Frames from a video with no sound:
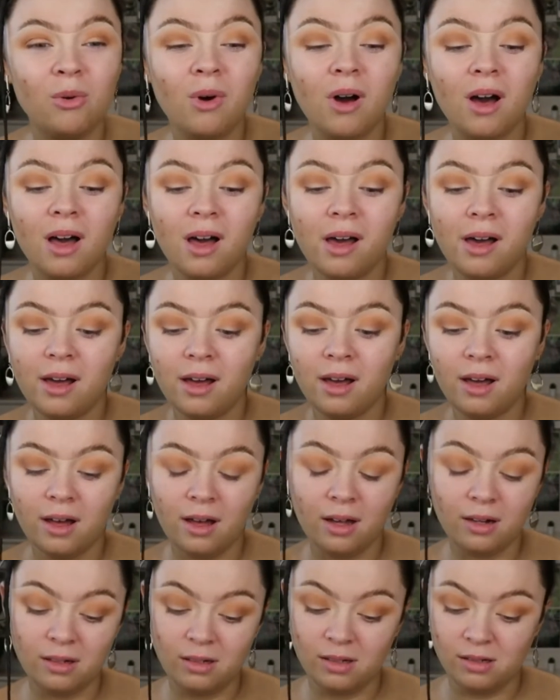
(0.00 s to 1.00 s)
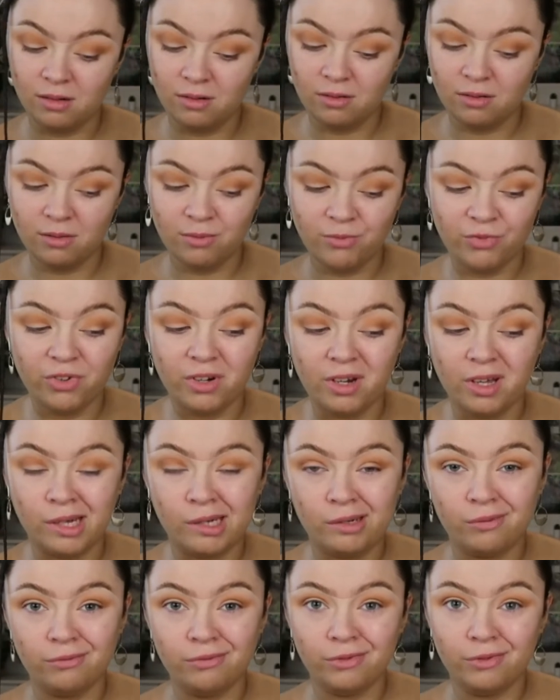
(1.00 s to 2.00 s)
I'll do them for
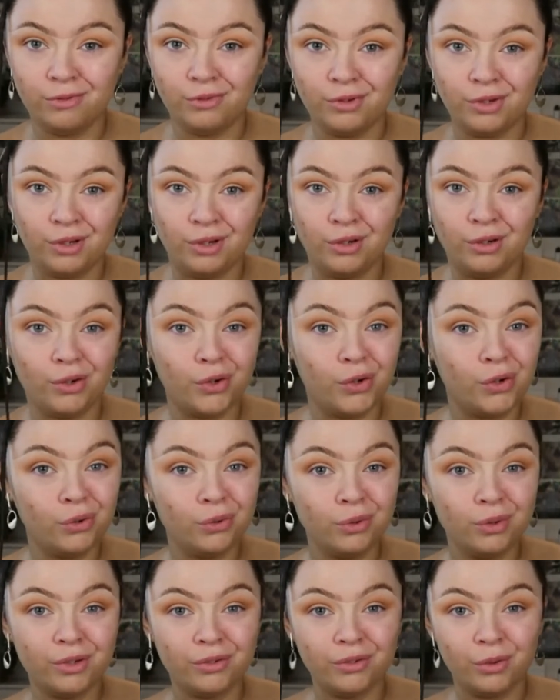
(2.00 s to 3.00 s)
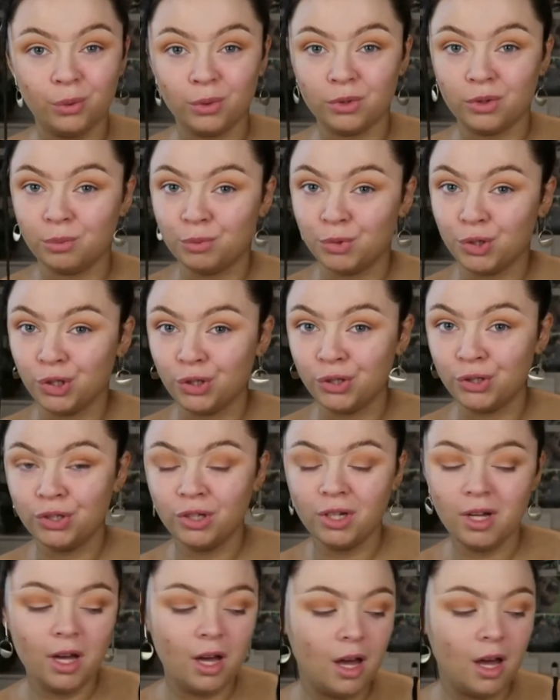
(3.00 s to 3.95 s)
like €15 if you want them done.